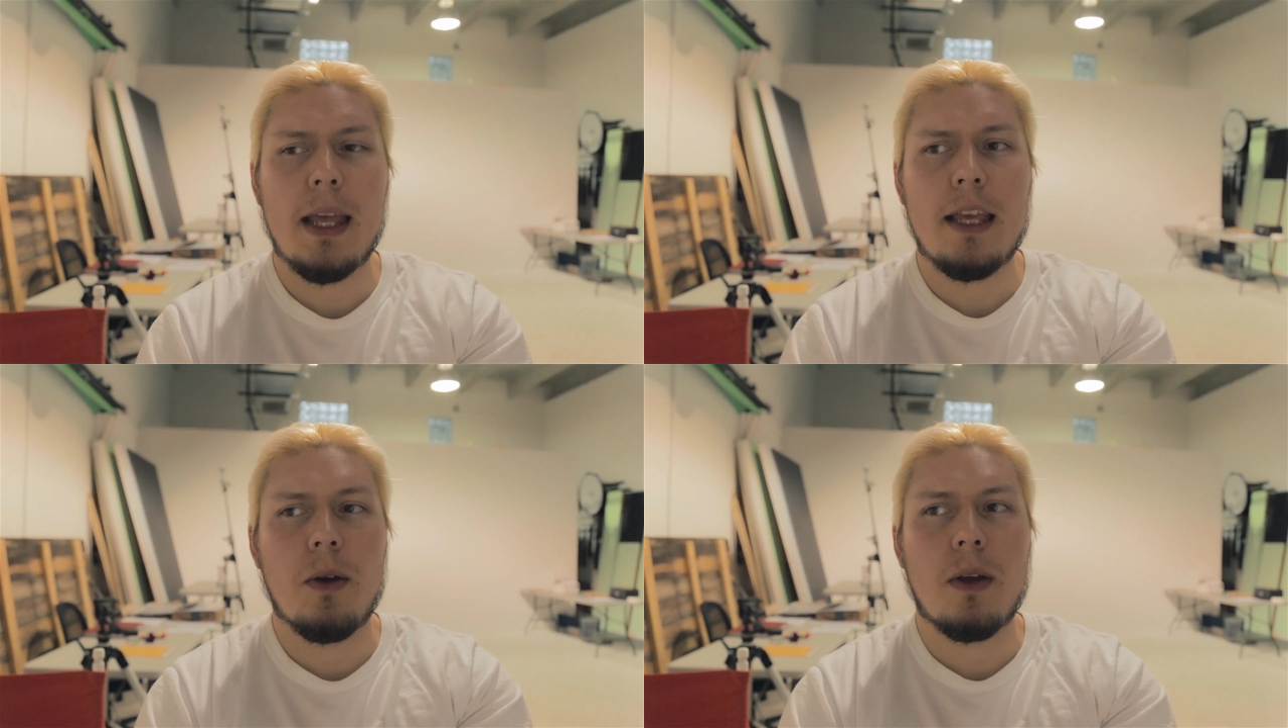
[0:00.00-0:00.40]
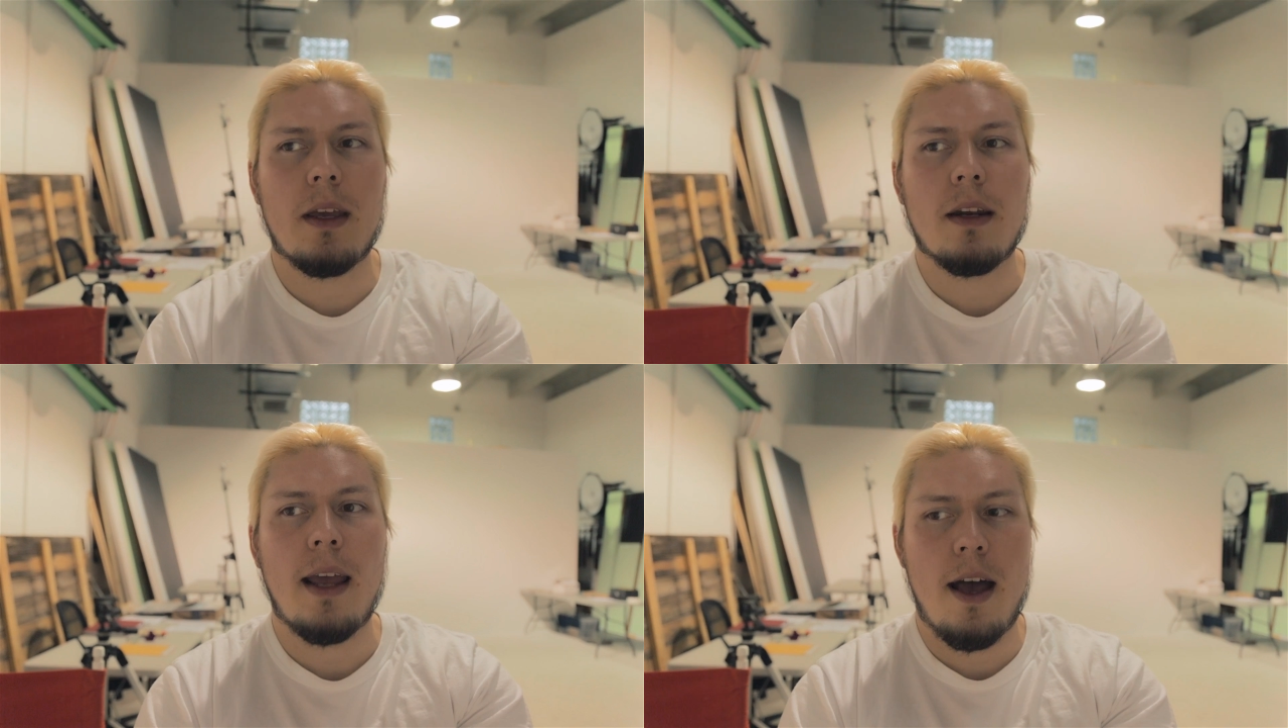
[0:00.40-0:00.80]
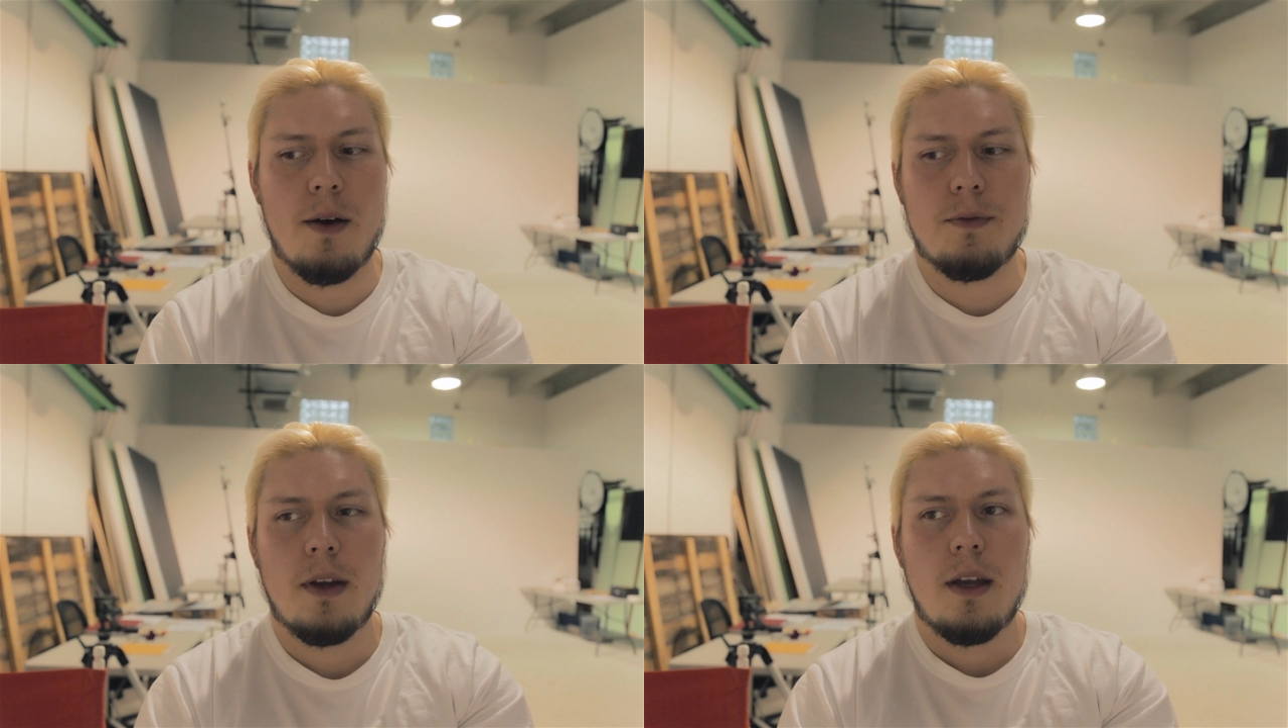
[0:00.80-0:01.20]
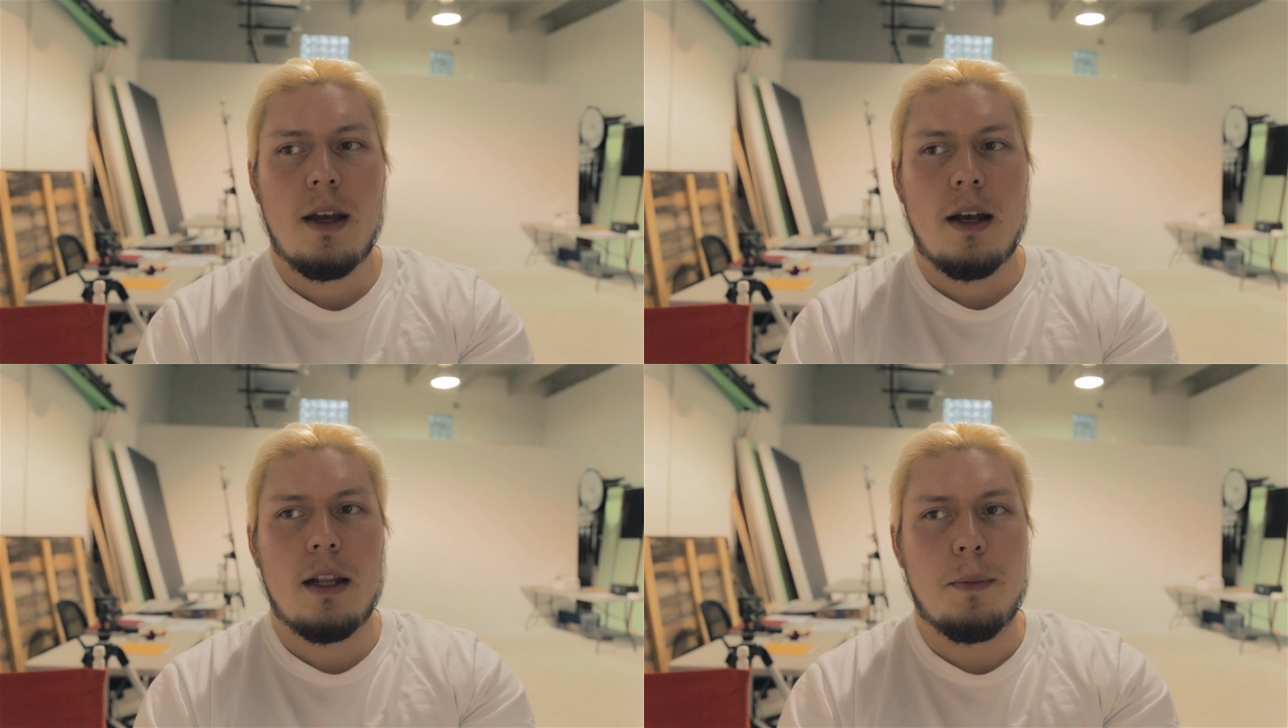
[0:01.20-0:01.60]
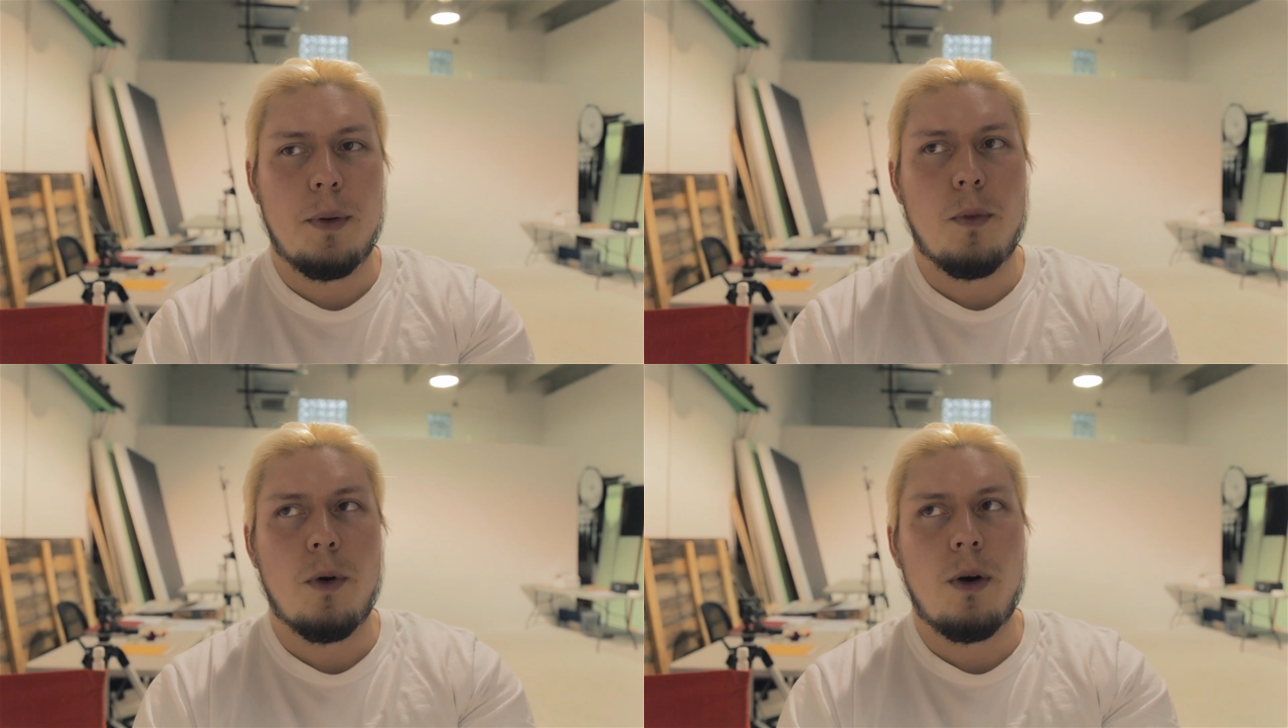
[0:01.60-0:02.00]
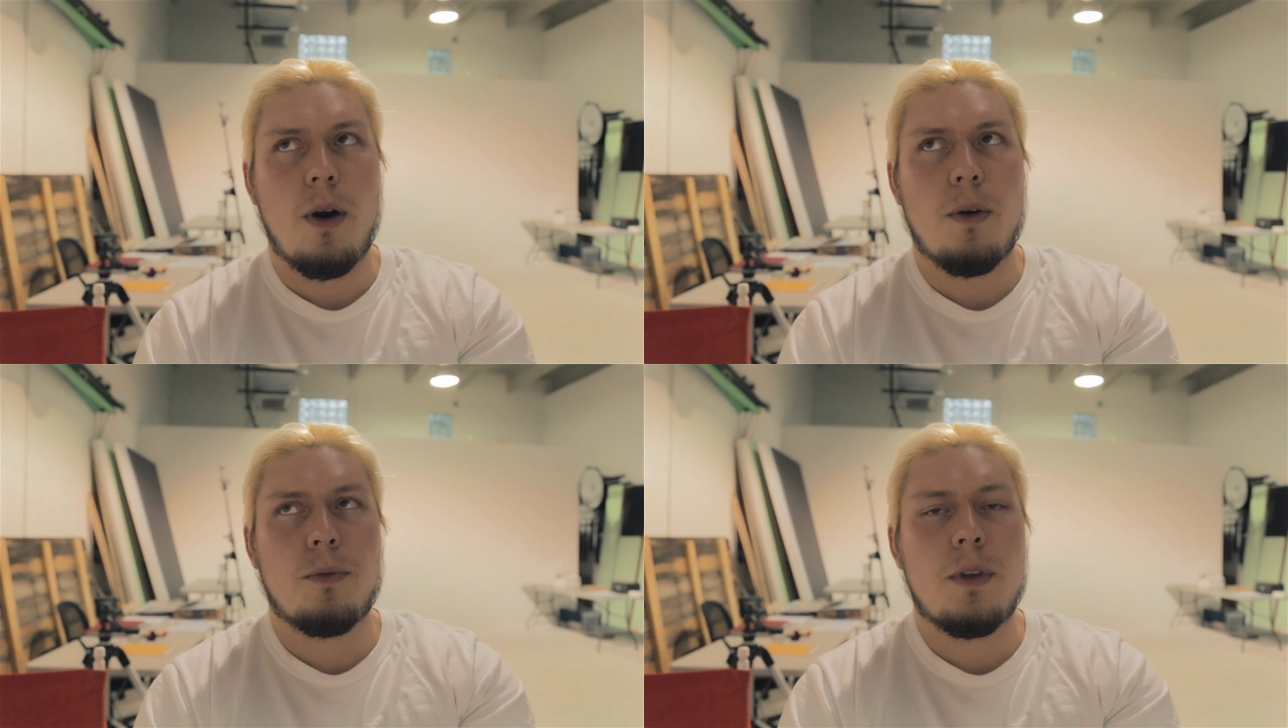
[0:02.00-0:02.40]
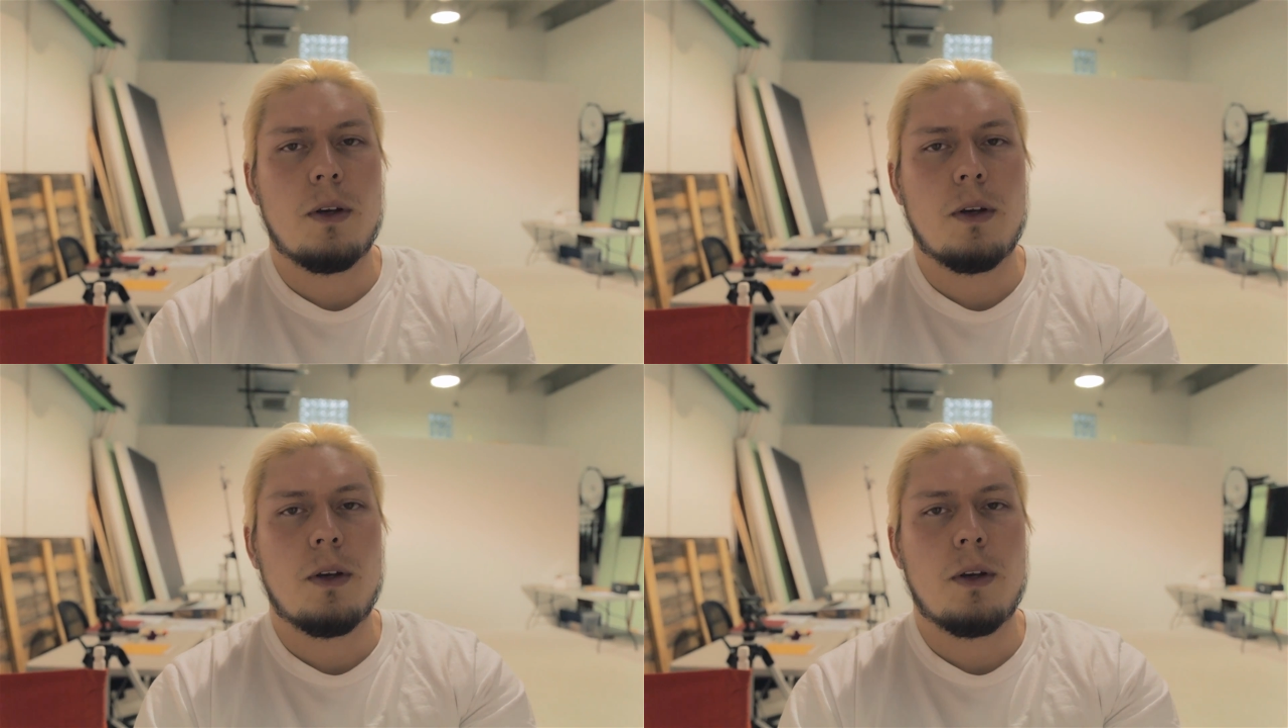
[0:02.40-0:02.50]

And you can have a little bit more of